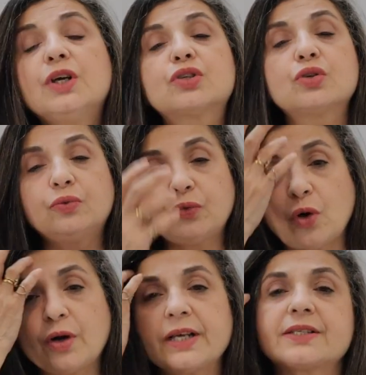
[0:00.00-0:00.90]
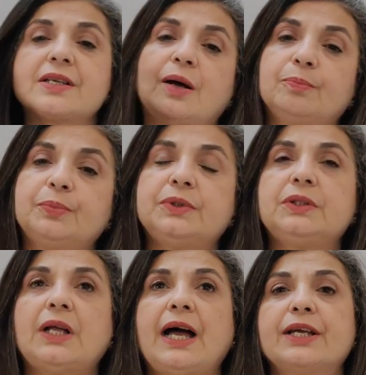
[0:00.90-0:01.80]
So for example,
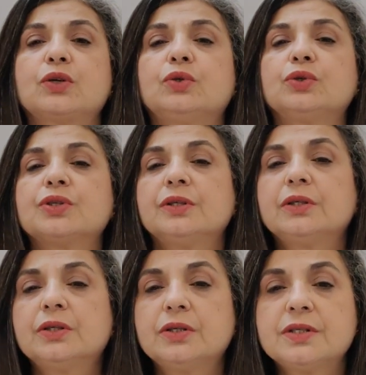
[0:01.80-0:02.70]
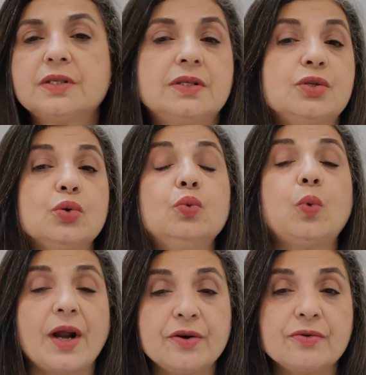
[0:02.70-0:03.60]
I could do
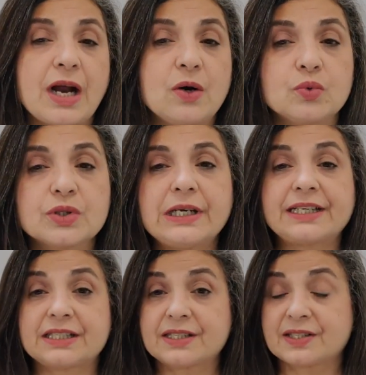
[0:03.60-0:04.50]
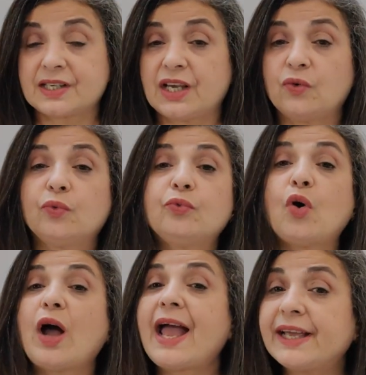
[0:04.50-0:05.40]
one round, let us say,
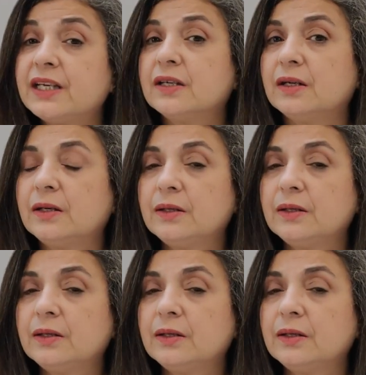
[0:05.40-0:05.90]
for anger.